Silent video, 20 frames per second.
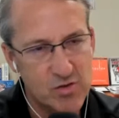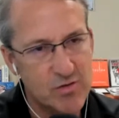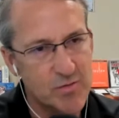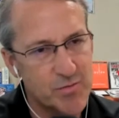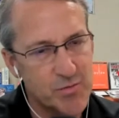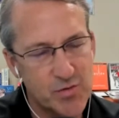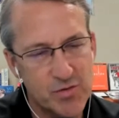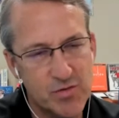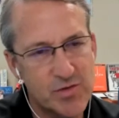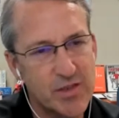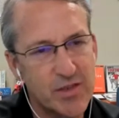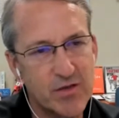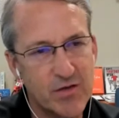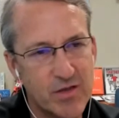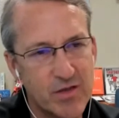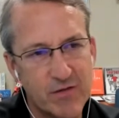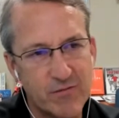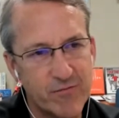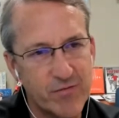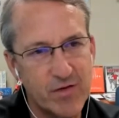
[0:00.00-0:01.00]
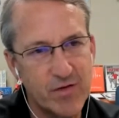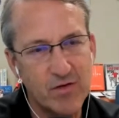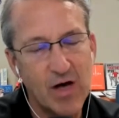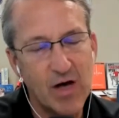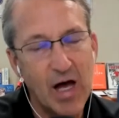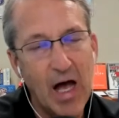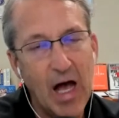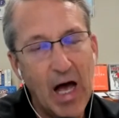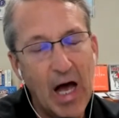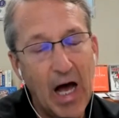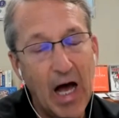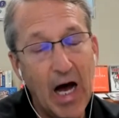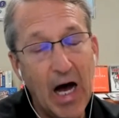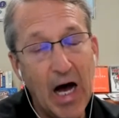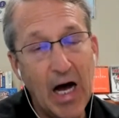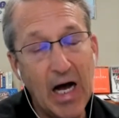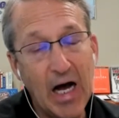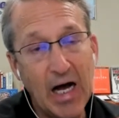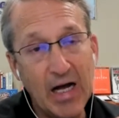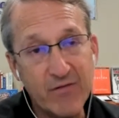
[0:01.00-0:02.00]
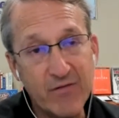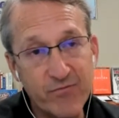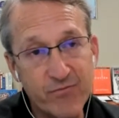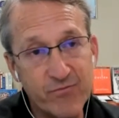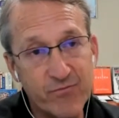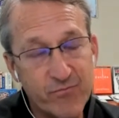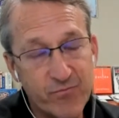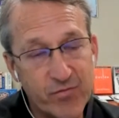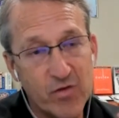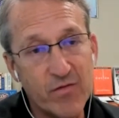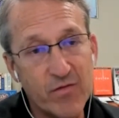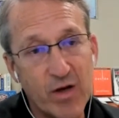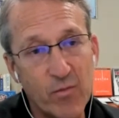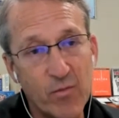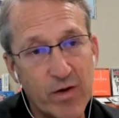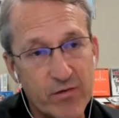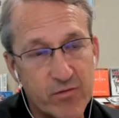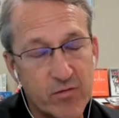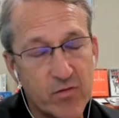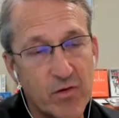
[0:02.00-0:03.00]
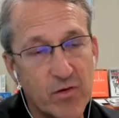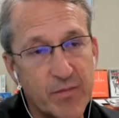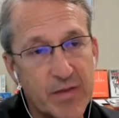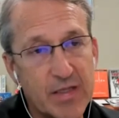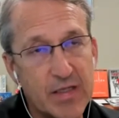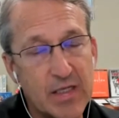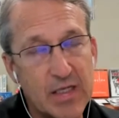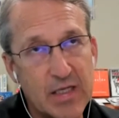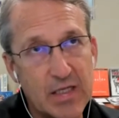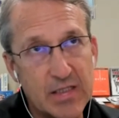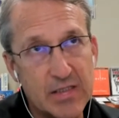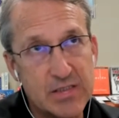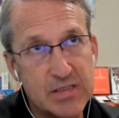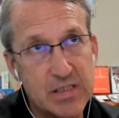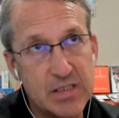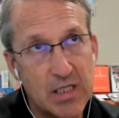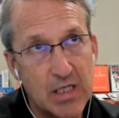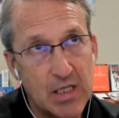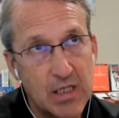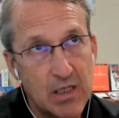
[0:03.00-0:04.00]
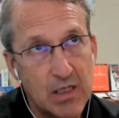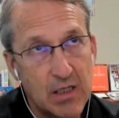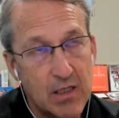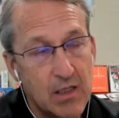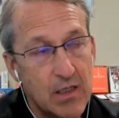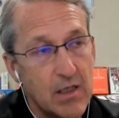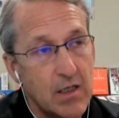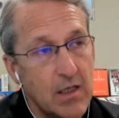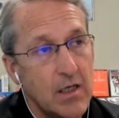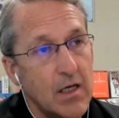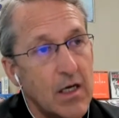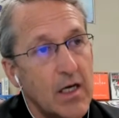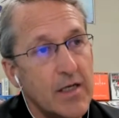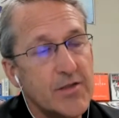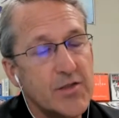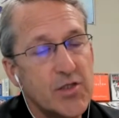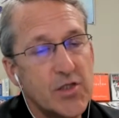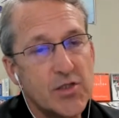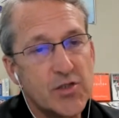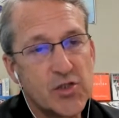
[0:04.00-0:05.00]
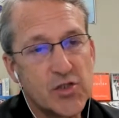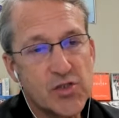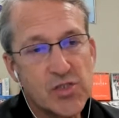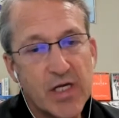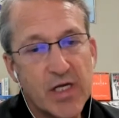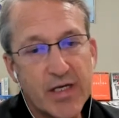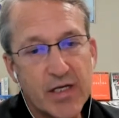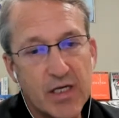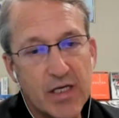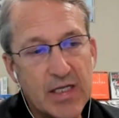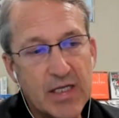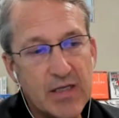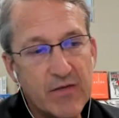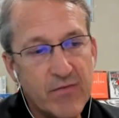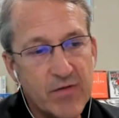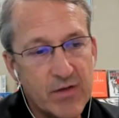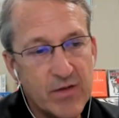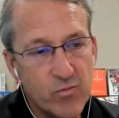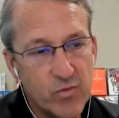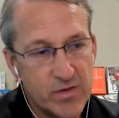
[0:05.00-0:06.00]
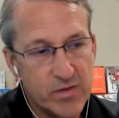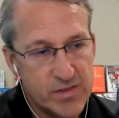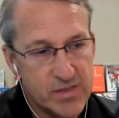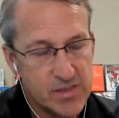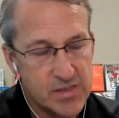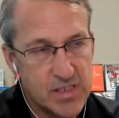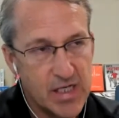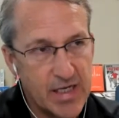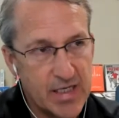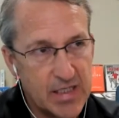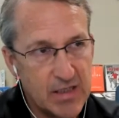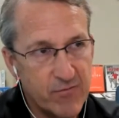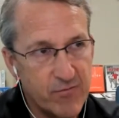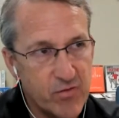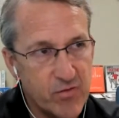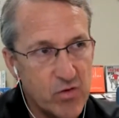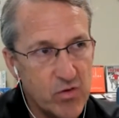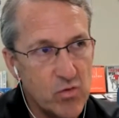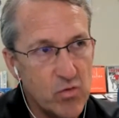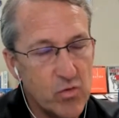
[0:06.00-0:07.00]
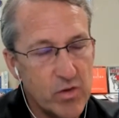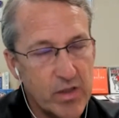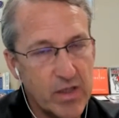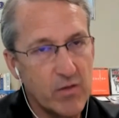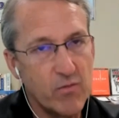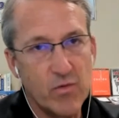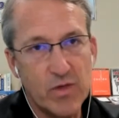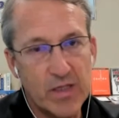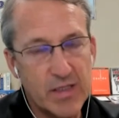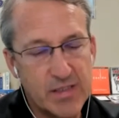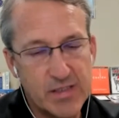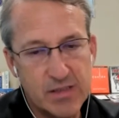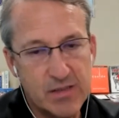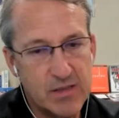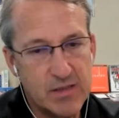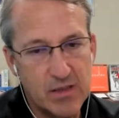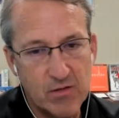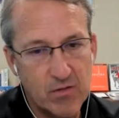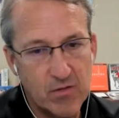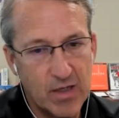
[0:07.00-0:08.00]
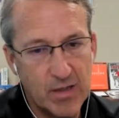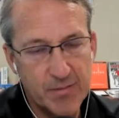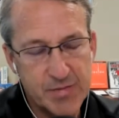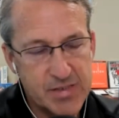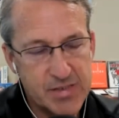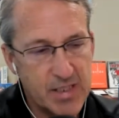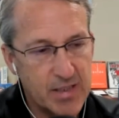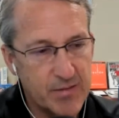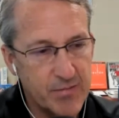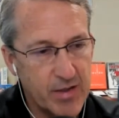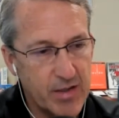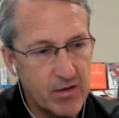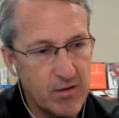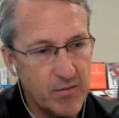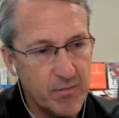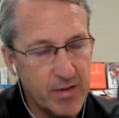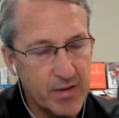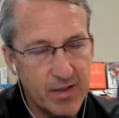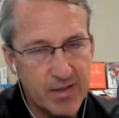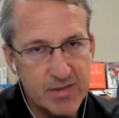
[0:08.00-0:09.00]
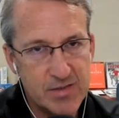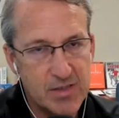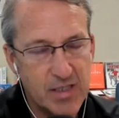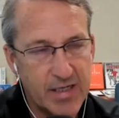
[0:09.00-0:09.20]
scriptures and you're going to feel i feel that way too i mean it's just like even with society, if you get really, you know, upset about, oh my gosh,